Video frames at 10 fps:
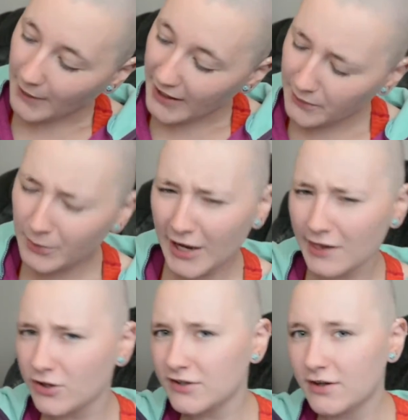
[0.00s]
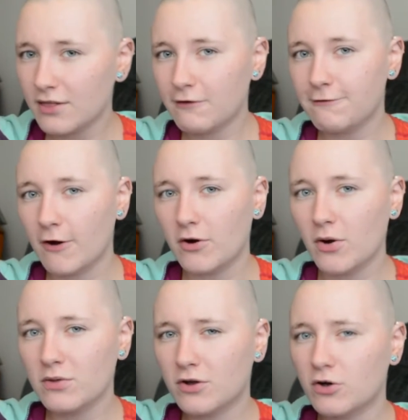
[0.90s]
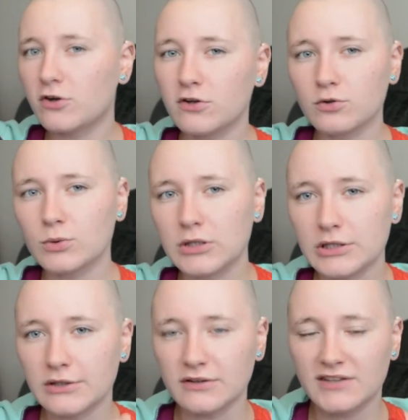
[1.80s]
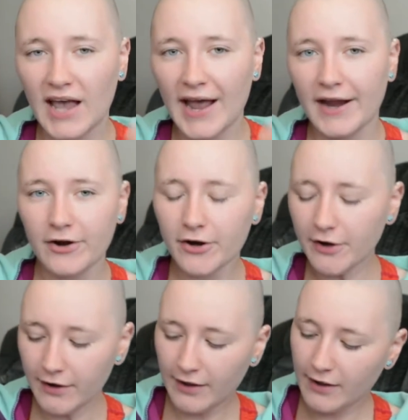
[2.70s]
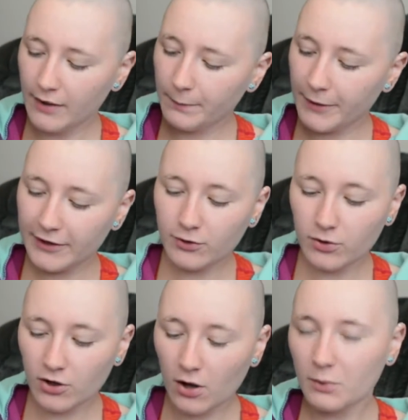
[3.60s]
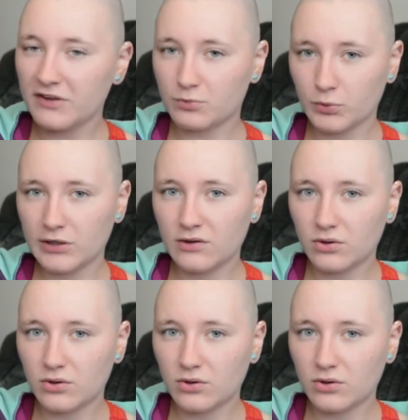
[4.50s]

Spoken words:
but when I looked at the photo, the curls were a little tighter, but you could always